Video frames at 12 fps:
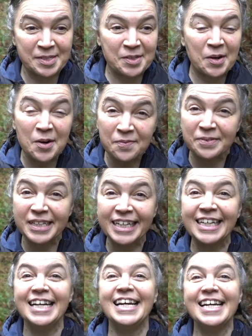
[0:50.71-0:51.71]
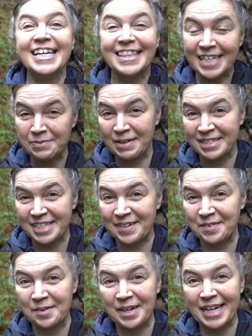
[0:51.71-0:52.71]
So hopefully this month's
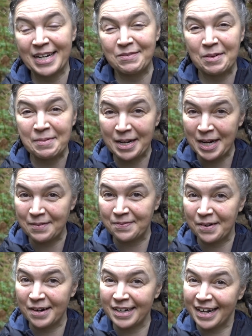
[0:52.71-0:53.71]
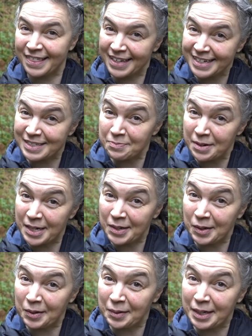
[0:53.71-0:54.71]
giveaway will make up for it. I think it's a pretty
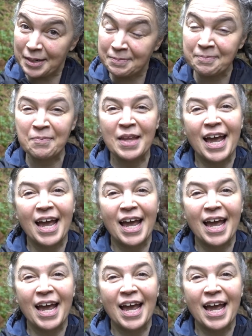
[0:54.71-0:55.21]
cool one.